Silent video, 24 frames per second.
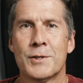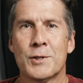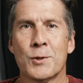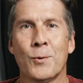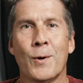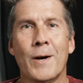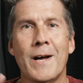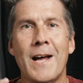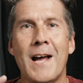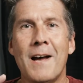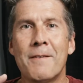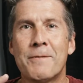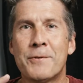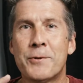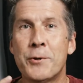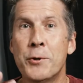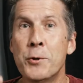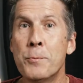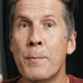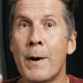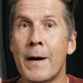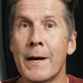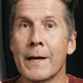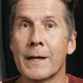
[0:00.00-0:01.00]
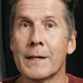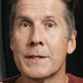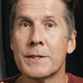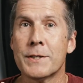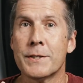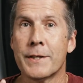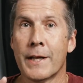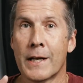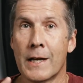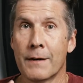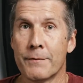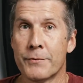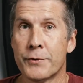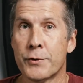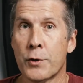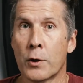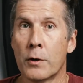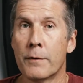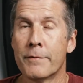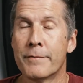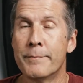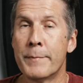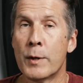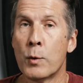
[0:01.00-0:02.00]
So I have two mics that have
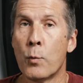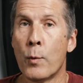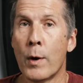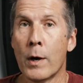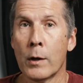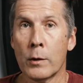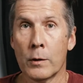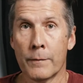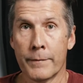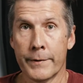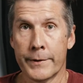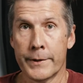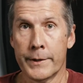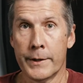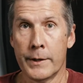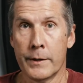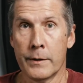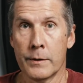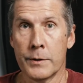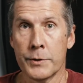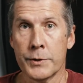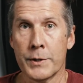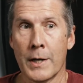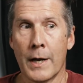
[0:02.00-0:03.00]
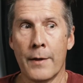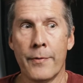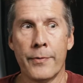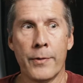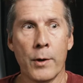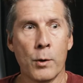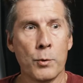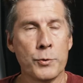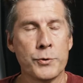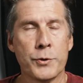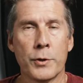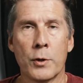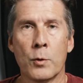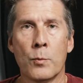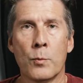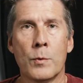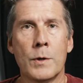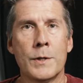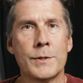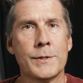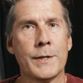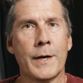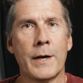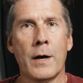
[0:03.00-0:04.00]
served me well over the years, and those are the
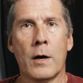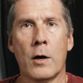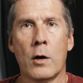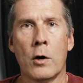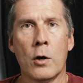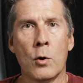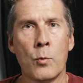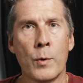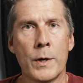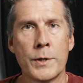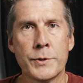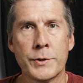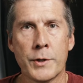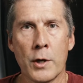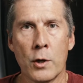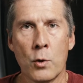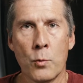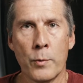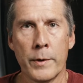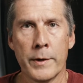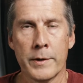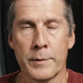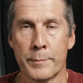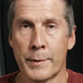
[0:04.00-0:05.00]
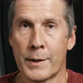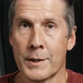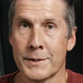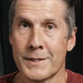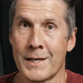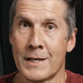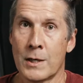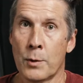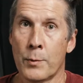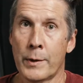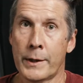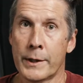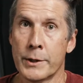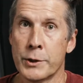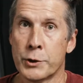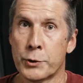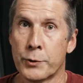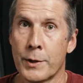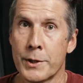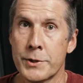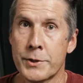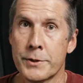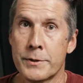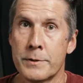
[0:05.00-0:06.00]
ones I always go with because I know I can
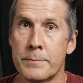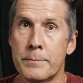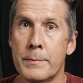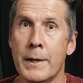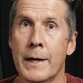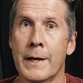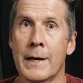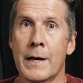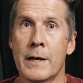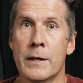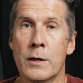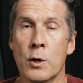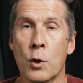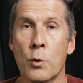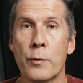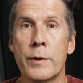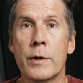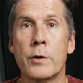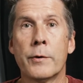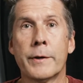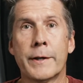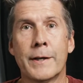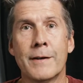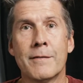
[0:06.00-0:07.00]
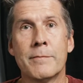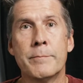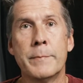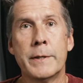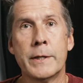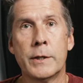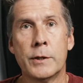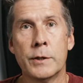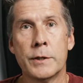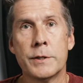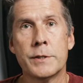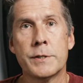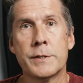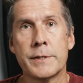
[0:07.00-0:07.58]
trust them and I know they'll give me good